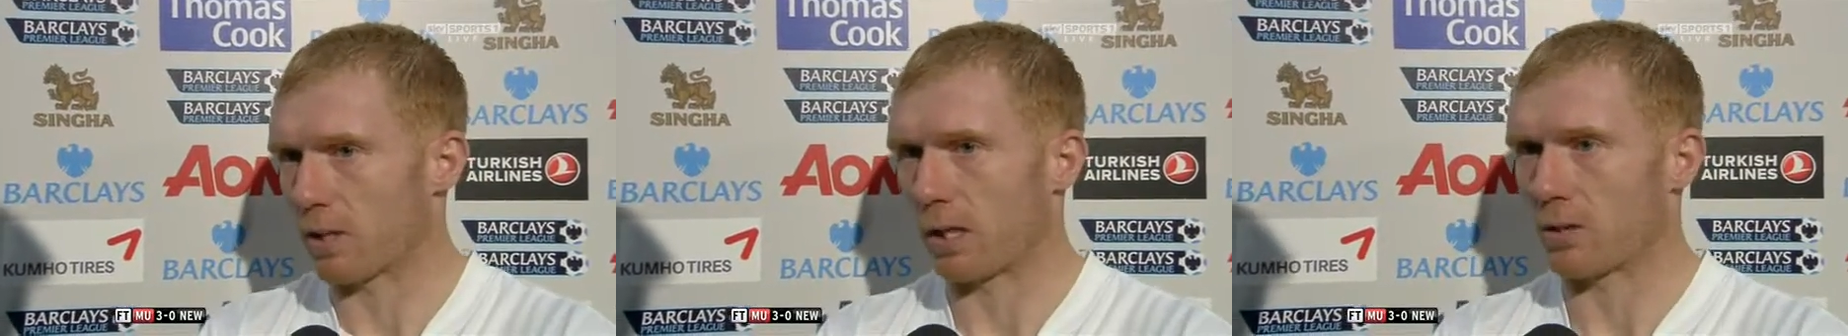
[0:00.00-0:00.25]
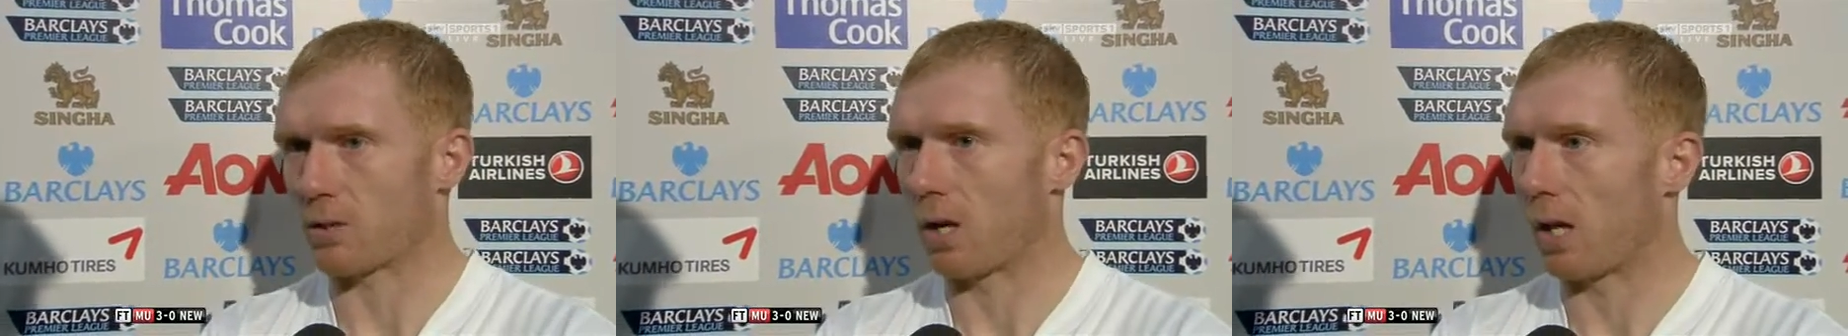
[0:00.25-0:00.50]
set
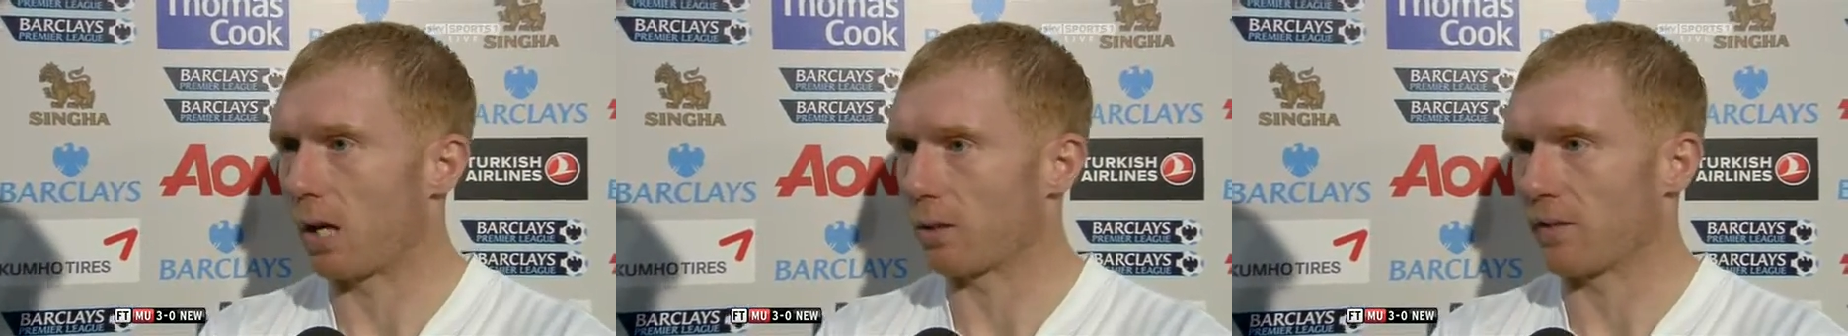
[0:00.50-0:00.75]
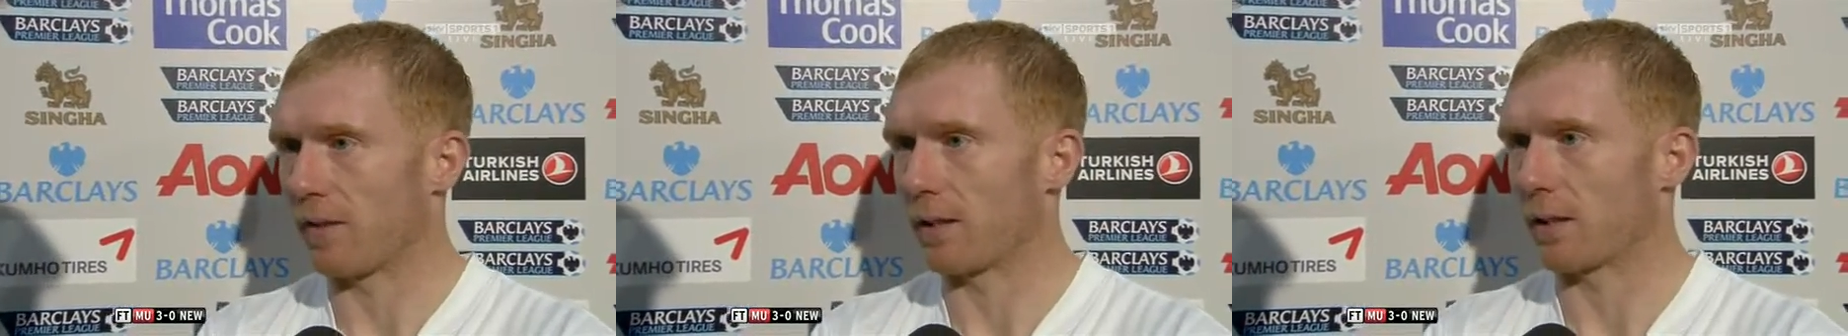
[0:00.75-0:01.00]
the stall out,
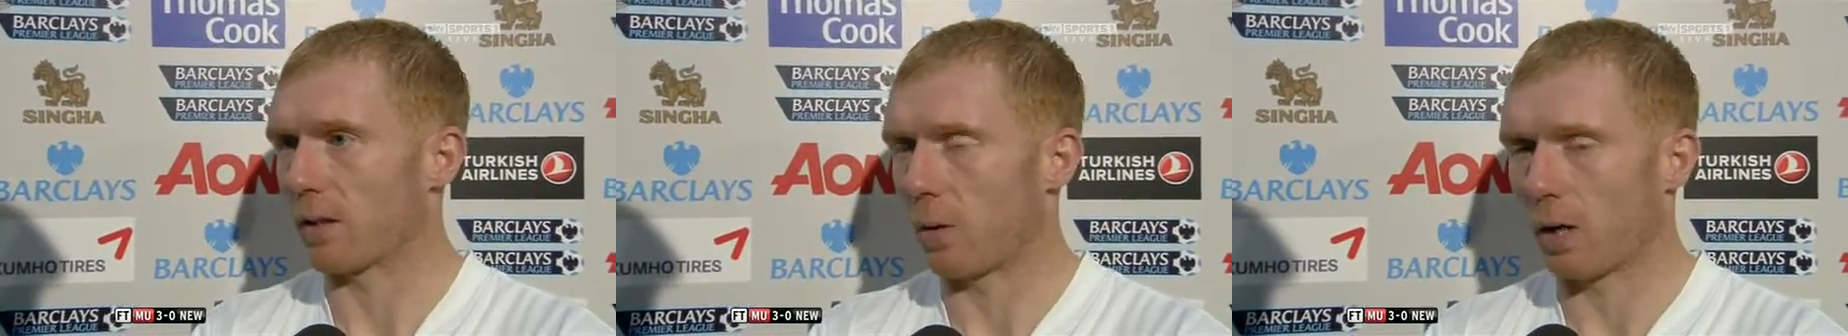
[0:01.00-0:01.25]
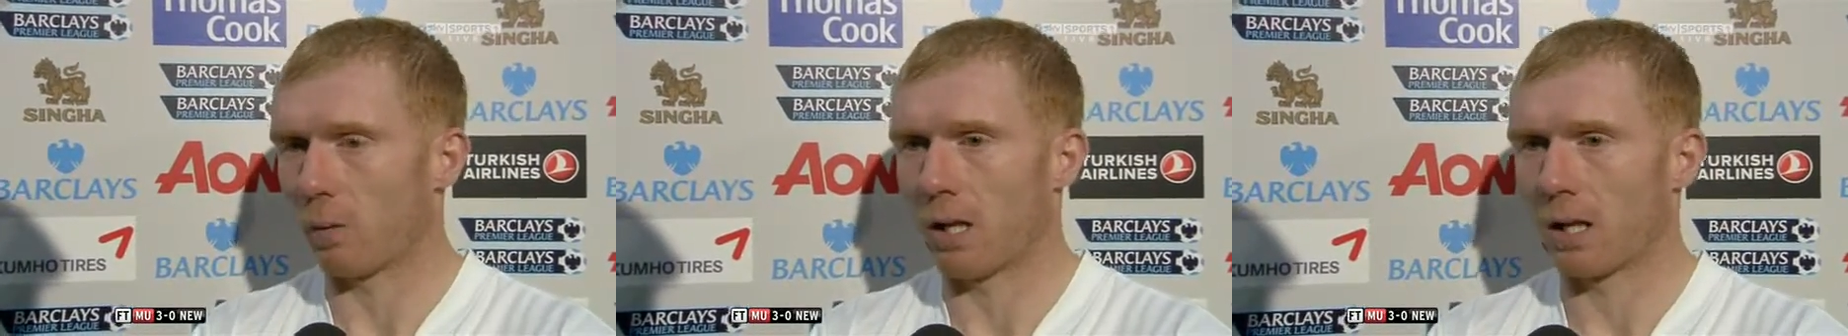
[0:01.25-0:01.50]
defended
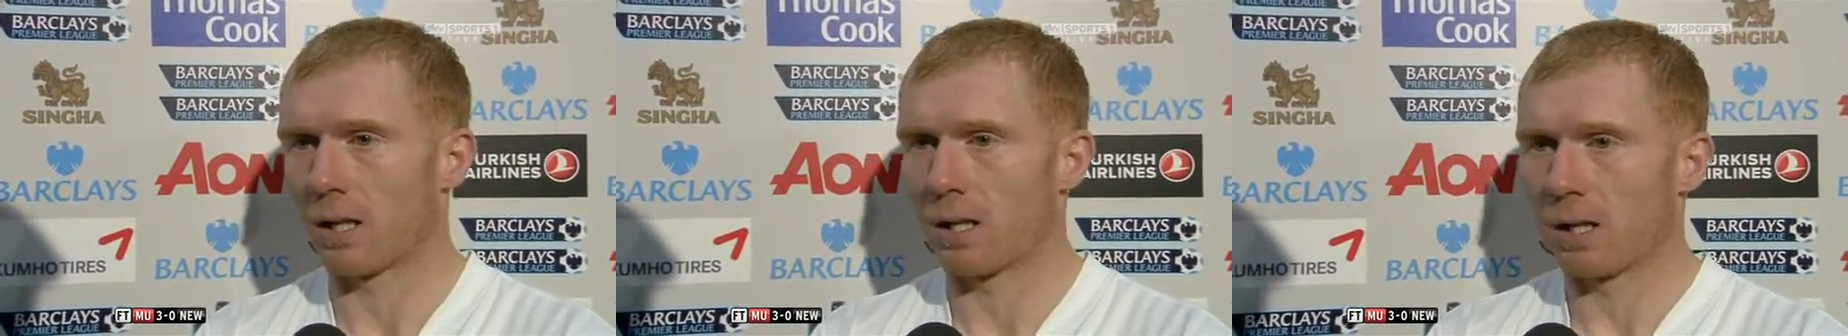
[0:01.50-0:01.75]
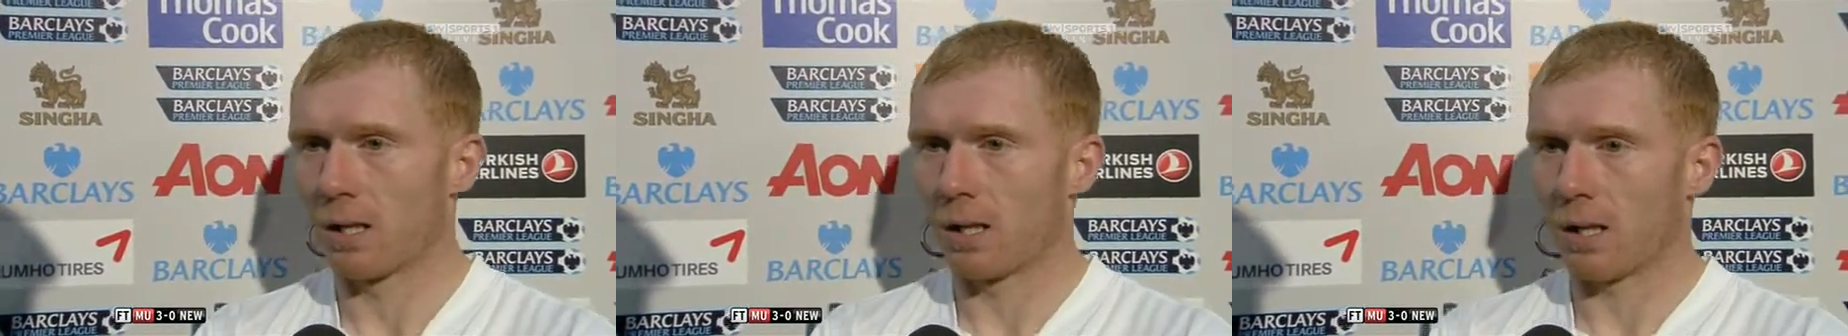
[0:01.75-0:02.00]
quite well,
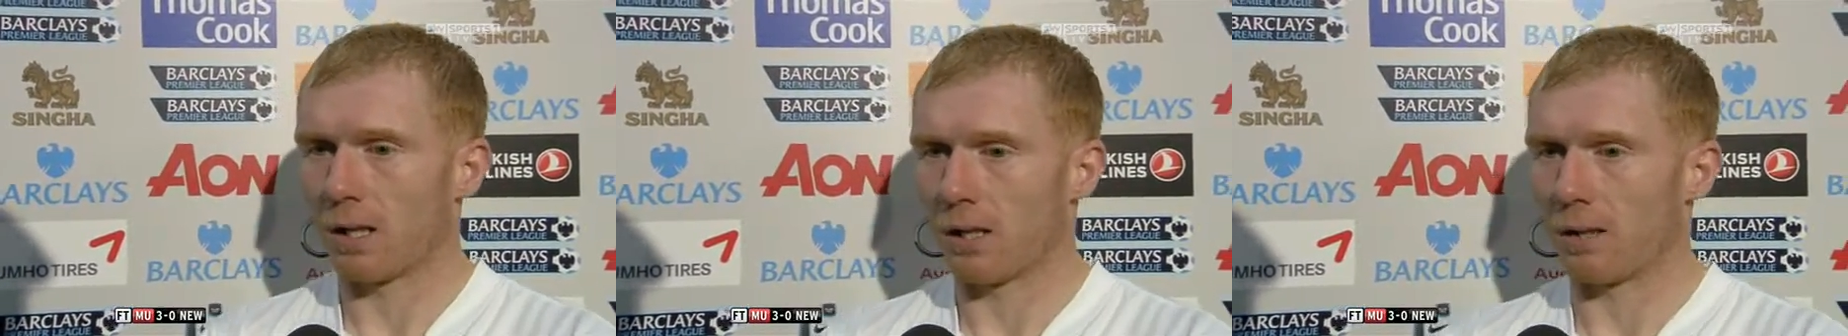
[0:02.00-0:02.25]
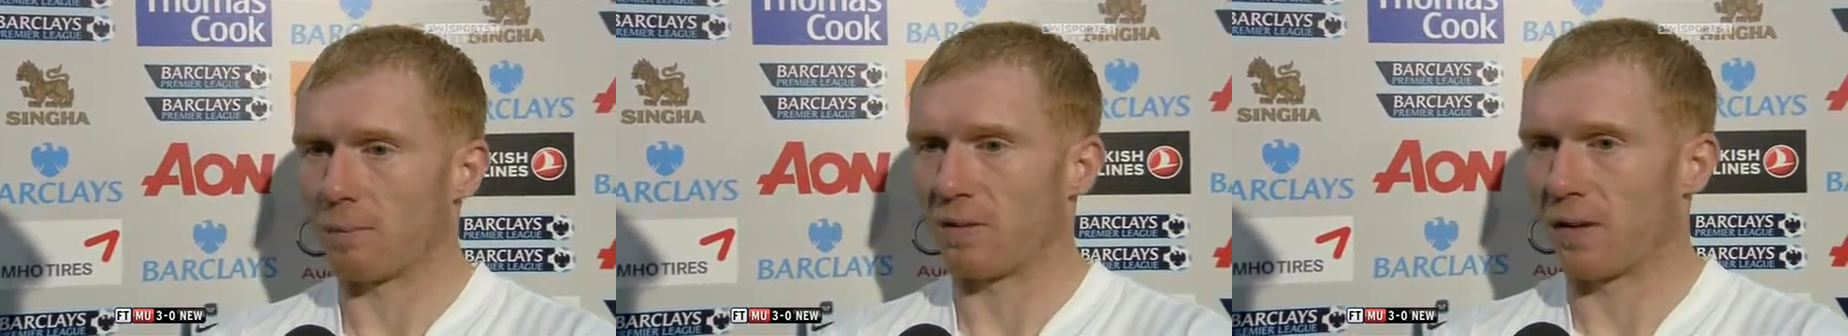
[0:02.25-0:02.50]

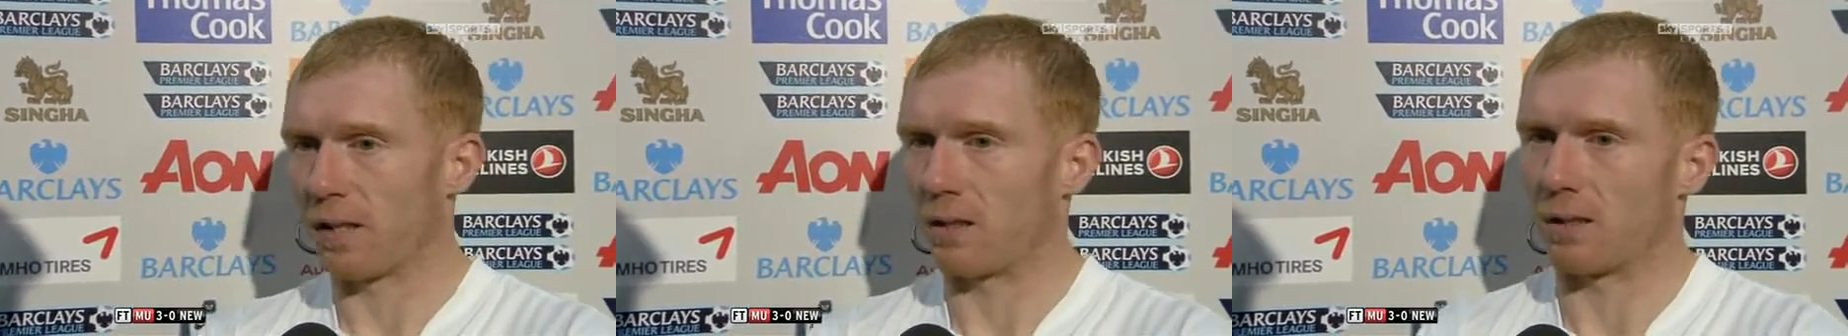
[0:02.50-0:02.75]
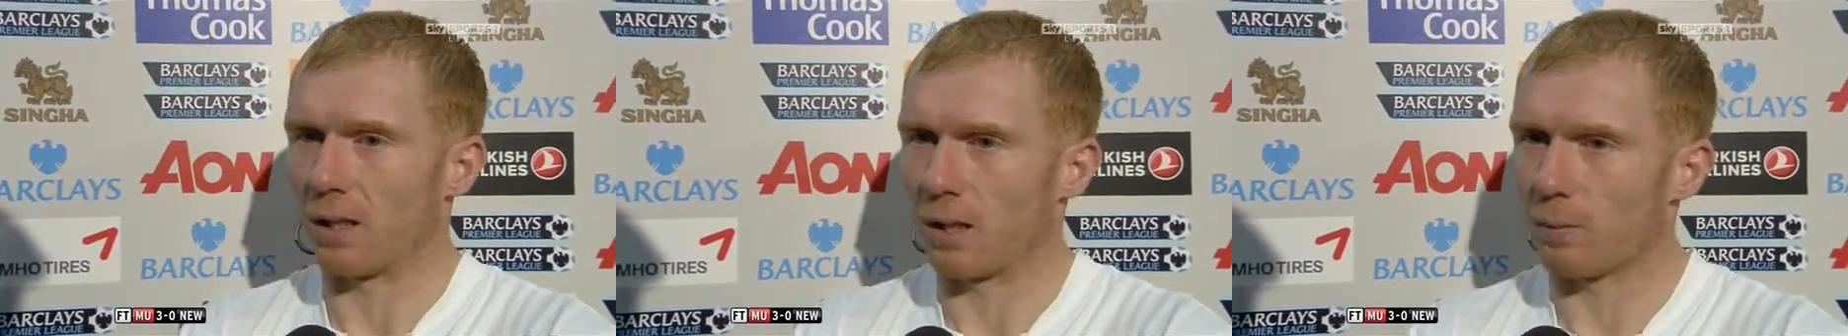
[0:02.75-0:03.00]

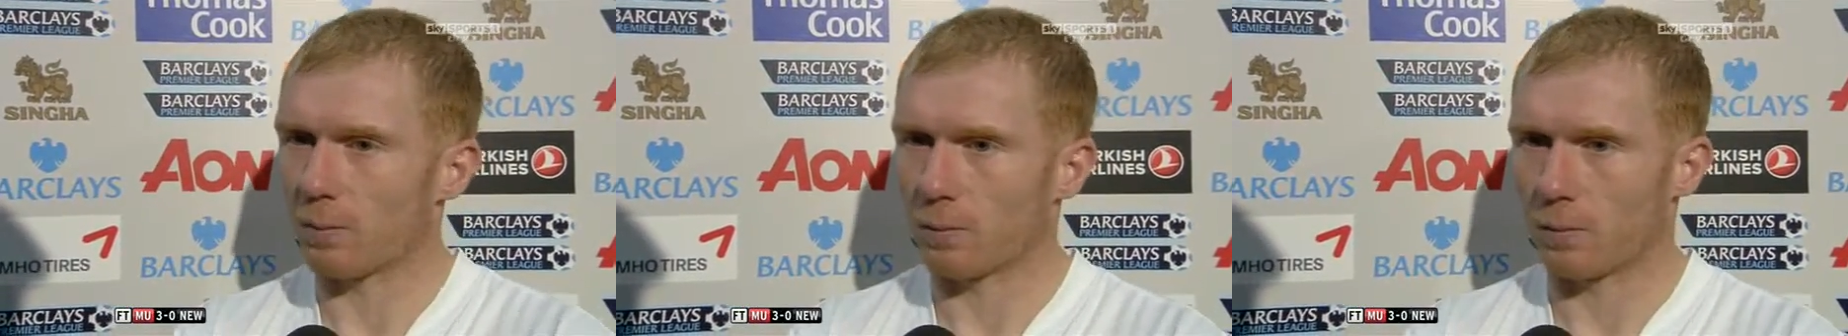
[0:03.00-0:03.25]
defended deep.